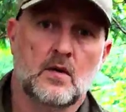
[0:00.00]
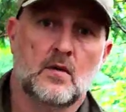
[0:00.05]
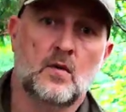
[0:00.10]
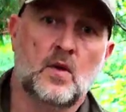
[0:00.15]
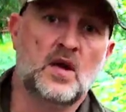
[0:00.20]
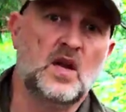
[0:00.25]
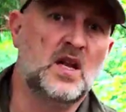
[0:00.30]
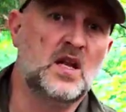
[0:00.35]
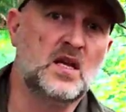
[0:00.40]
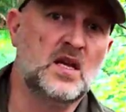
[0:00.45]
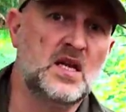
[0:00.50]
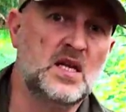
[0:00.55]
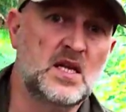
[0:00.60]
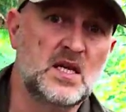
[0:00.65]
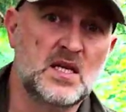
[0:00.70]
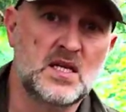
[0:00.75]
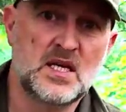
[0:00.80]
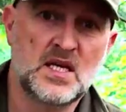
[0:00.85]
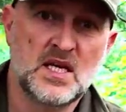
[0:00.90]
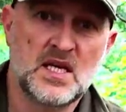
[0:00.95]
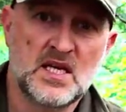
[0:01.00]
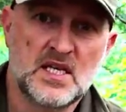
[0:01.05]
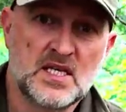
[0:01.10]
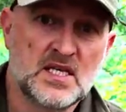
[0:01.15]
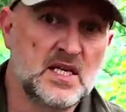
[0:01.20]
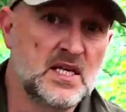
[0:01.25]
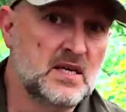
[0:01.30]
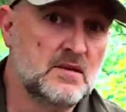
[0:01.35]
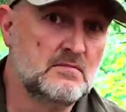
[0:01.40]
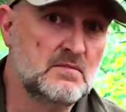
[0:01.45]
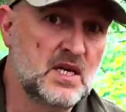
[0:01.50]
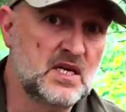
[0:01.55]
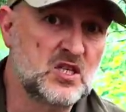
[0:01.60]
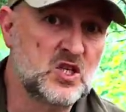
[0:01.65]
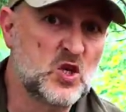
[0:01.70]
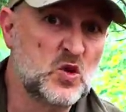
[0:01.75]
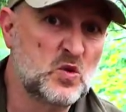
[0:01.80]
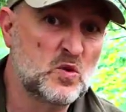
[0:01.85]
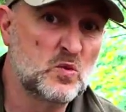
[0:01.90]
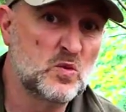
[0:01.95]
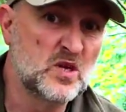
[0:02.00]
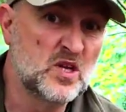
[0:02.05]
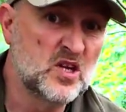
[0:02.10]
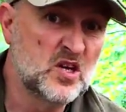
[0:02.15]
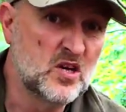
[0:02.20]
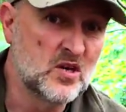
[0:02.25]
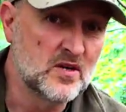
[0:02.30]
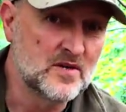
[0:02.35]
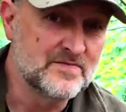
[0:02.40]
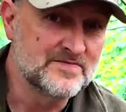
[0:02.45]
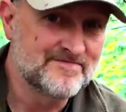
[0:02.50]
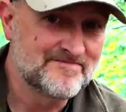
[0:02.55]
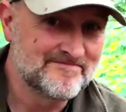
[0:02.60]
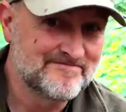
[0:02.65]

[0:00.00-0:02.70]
when in need, make do with what you got.